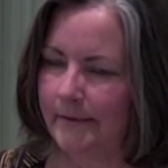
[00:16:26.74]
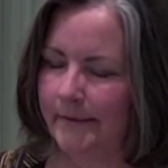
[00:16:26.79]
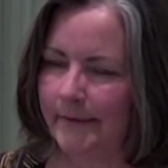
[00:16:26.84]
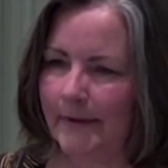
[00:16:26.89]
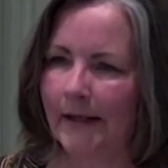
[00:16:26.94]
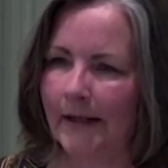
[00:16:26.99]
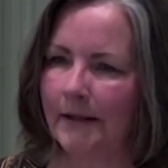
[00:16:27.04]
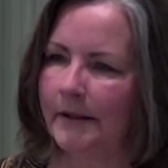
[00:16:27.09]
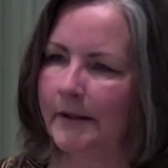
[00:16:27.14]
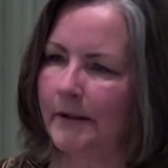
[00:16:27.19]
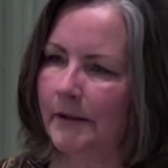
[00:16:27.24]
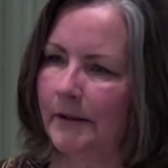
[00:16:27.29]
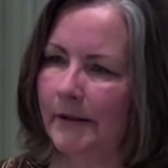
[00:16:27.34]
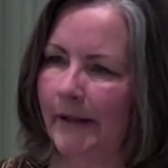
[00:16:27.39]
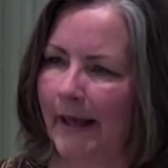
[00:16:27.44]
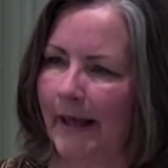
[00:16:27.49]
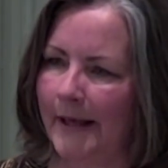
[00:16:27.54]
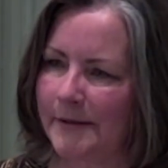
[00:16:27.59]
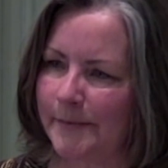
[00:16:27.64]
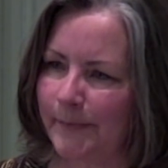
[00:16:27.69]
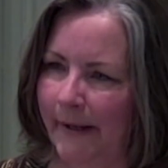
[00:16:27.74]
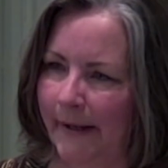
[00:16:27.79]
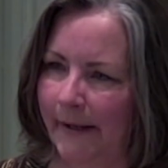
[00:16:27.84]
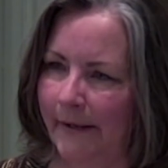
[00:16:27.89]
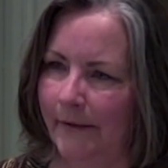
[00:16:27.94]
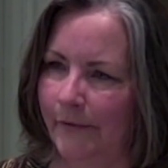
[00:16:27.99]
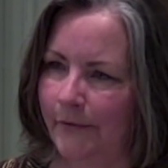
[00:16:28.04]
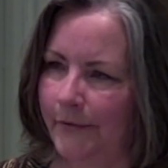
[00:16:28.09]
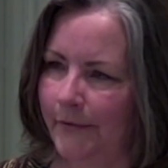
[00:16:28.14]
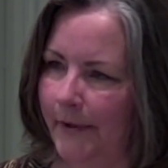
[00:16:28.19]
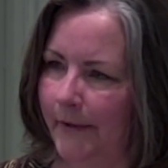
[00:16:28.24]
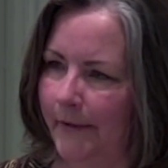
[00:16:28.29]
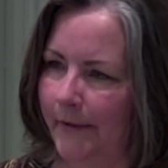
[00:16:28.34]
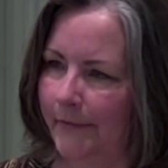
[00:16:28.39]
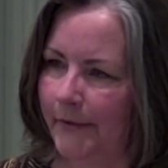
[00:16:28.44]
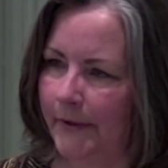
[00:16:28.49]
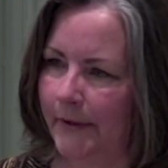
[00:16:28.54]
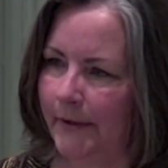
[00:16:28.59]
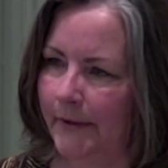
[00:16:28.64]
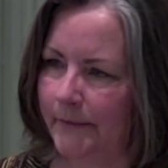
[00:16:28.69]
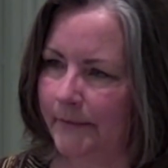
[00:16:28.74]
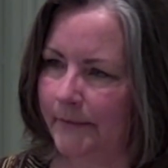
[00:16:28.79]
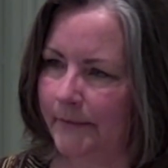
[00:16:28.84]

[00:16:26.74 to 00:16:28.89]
that little glass pane in front of her.